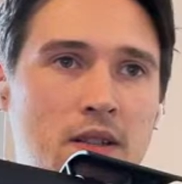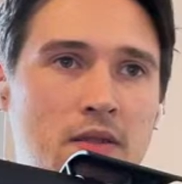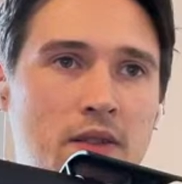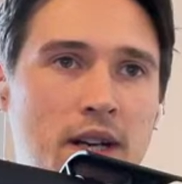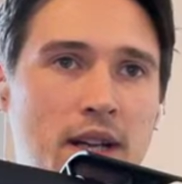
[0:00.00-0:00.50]

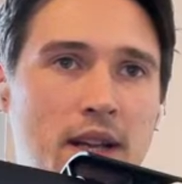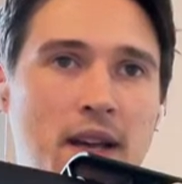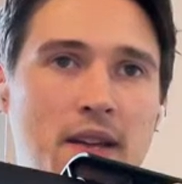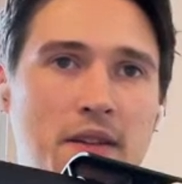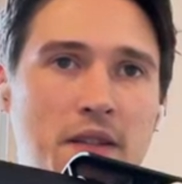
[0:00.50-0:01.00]
On the other
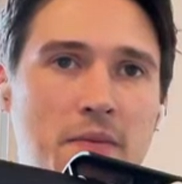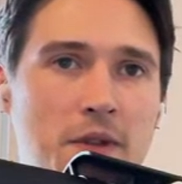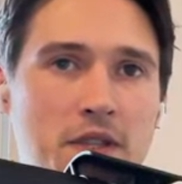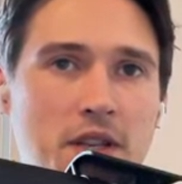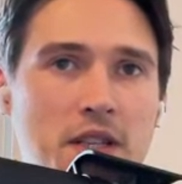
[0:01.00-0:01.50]
hand,
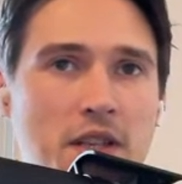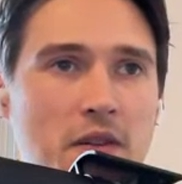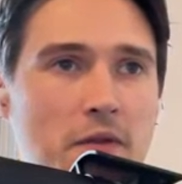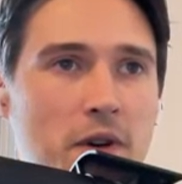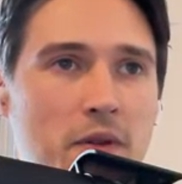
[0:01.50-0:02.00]
similar studies
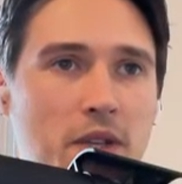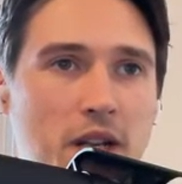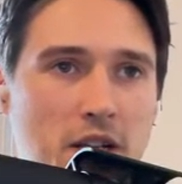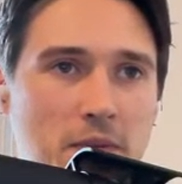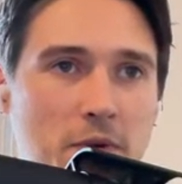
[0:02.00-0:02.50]
have found that
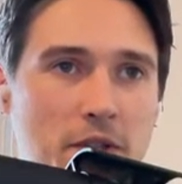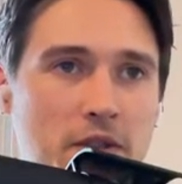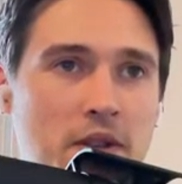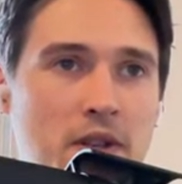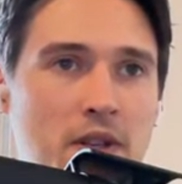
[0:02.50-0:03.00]

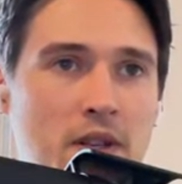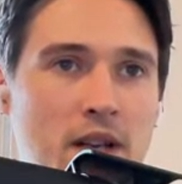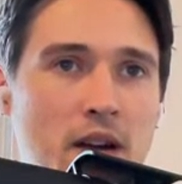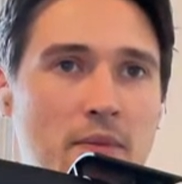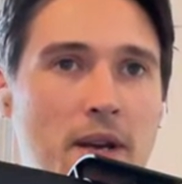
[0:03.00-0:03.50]
experts
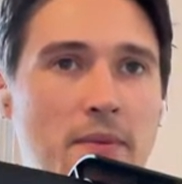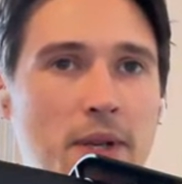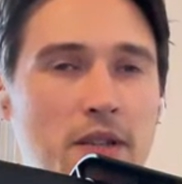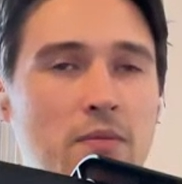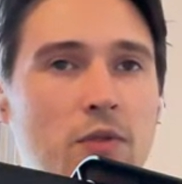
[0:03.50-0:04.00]
have many
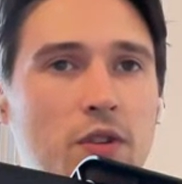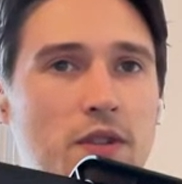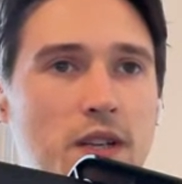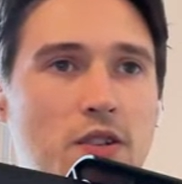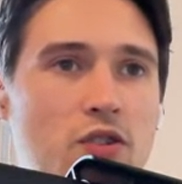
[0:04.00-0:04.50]
mental
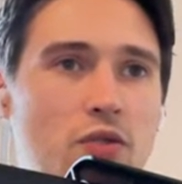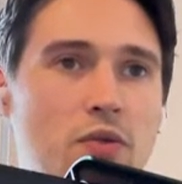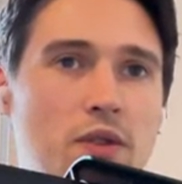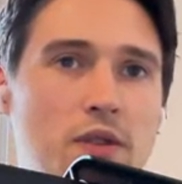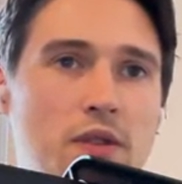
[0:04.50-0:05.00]
models and
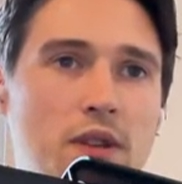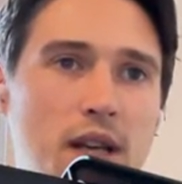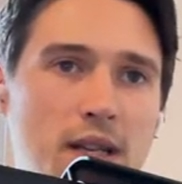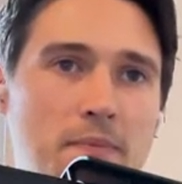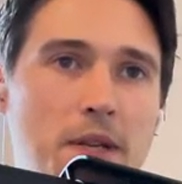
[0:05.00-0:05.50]
choose
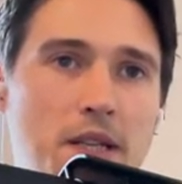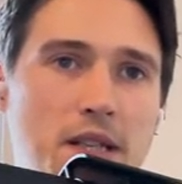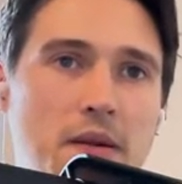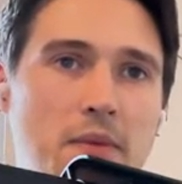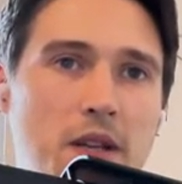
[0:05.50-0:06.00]
and mix
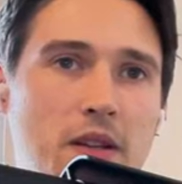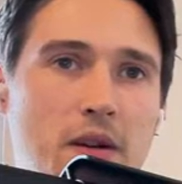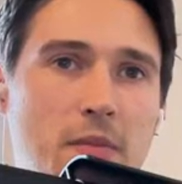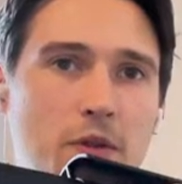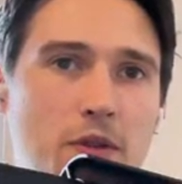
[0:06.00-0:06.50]
them in the
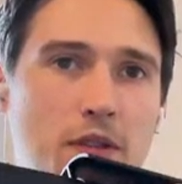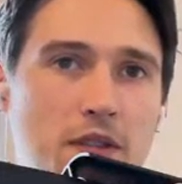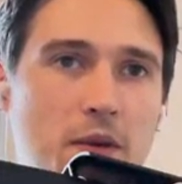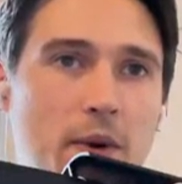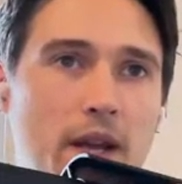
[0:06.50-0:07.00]

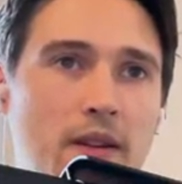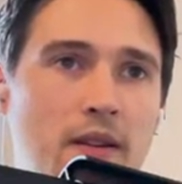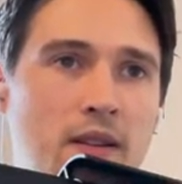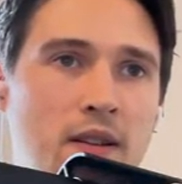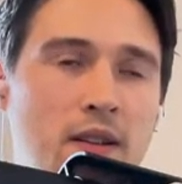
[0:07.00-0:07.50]
opportunistic way,
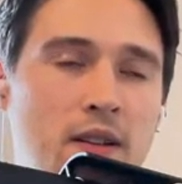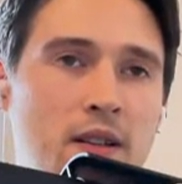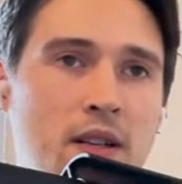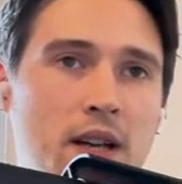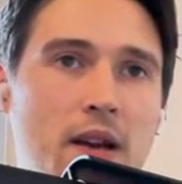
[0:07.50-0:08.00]

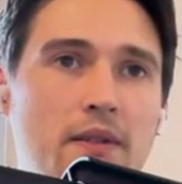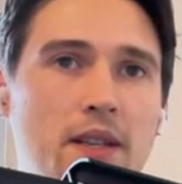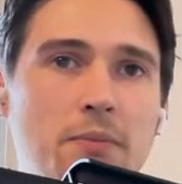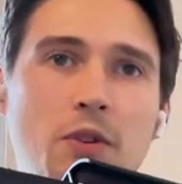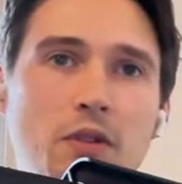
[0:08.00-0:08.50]
have a
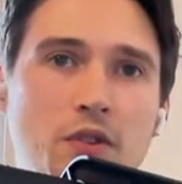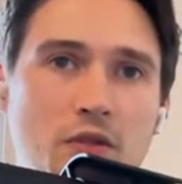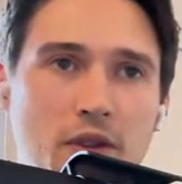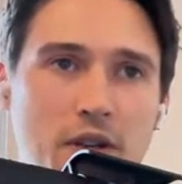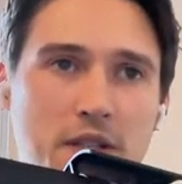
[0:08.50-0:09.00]
deep knowledge
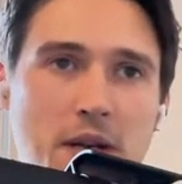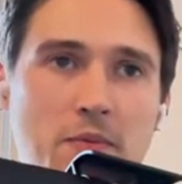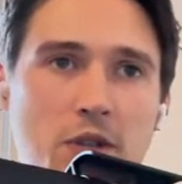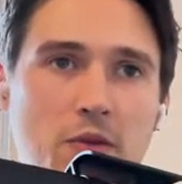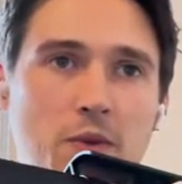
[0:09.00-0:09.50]
on their
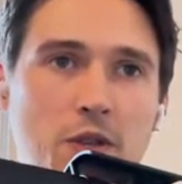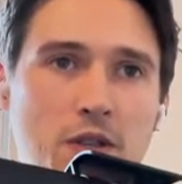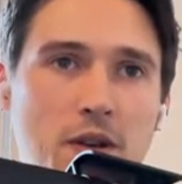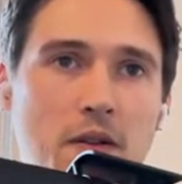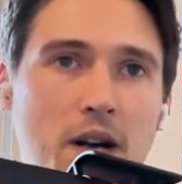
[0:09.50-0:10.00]
subject which
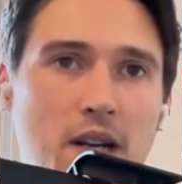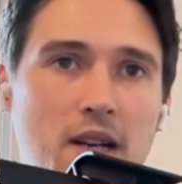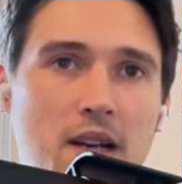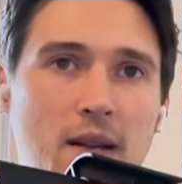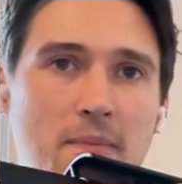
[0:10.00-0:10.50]
is
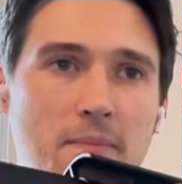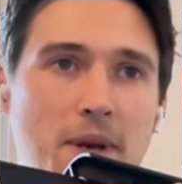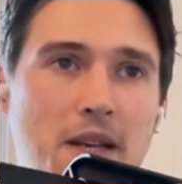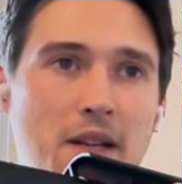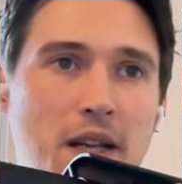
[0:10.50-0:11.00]
hierarchically and
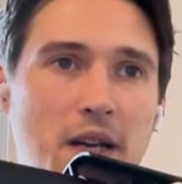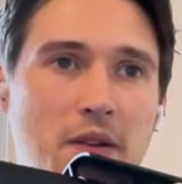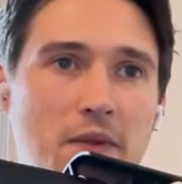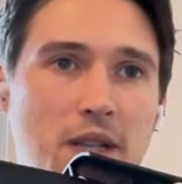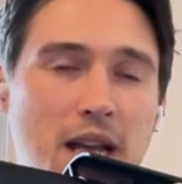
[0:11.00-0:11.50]
many
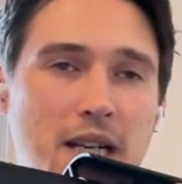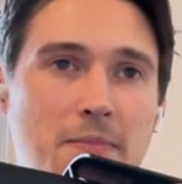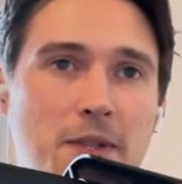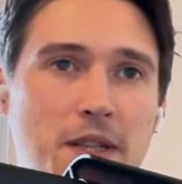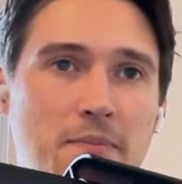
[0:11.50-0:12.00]
layered with
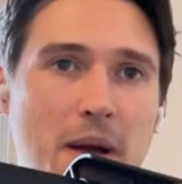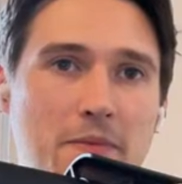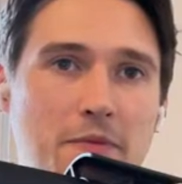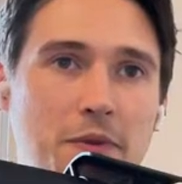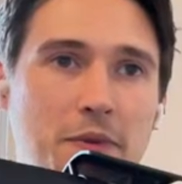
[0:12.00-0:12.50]
explicit
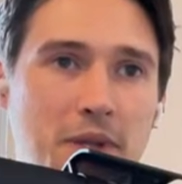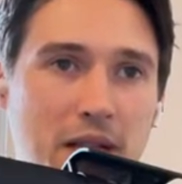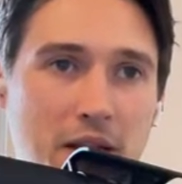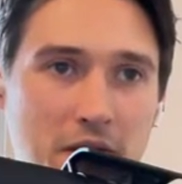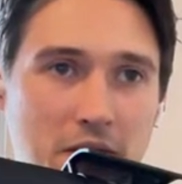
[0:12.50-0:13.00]
maps between
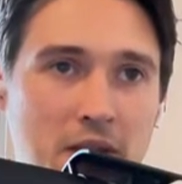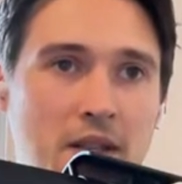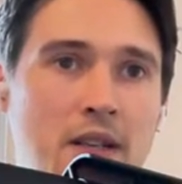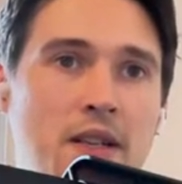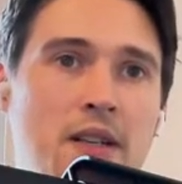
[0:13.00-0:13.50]
layers,
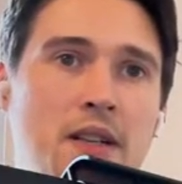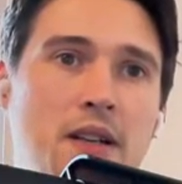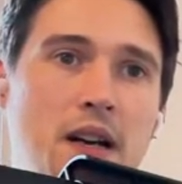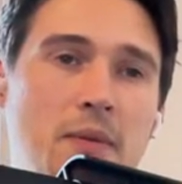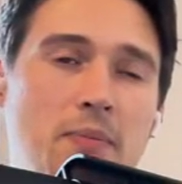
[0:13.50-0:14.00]

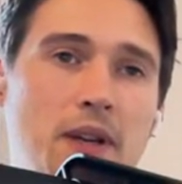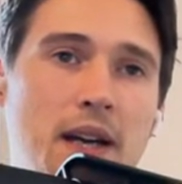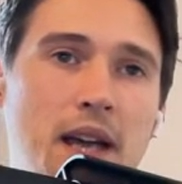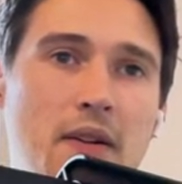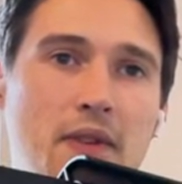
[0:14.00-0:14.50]

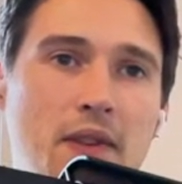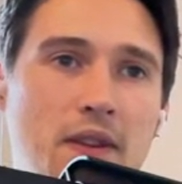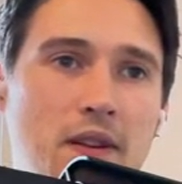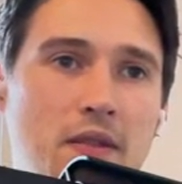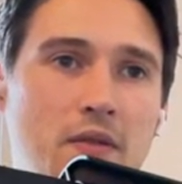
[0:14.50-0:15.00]
apply
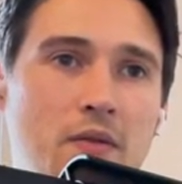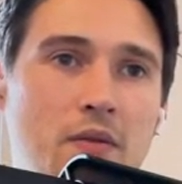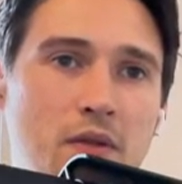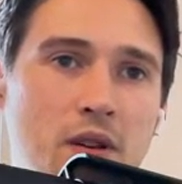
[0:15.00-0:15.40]
everything they know.